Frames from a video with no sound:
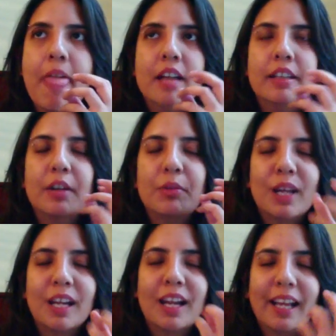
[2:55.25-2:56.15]
they're
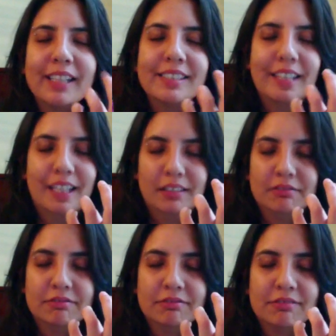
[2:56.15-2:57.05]
realizing
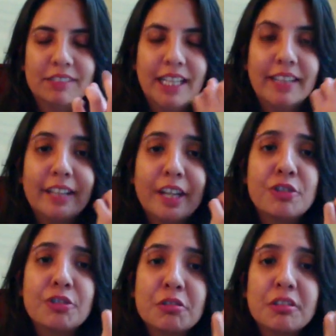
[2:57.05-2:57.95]
that they
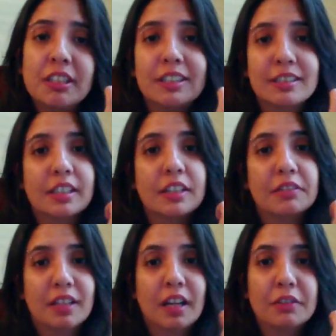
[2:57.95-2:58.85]
truly deserve
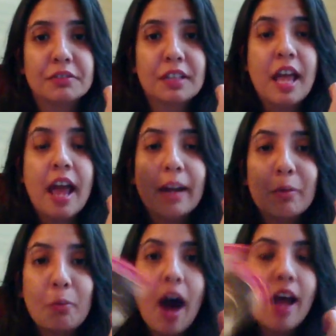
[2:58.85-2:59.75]
love.
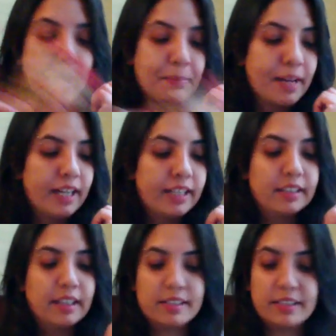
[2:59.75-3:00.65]
And why I'm getting
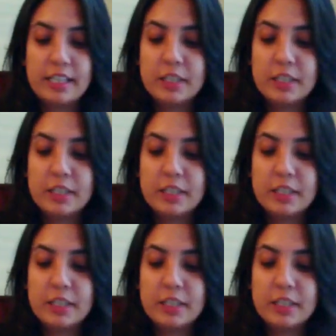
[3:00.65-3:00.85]
this is